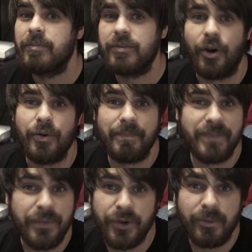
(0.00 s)
So
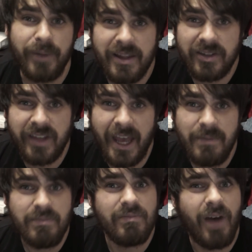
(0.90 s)
if you're going to play this
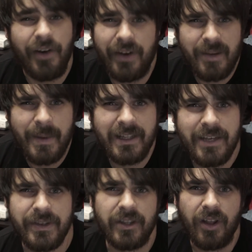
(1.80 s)
game, I recommend
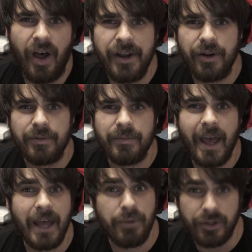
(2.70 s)
leaving the light on.
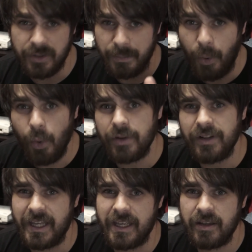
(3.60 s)
And most
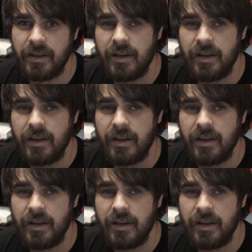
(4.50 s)
importantly,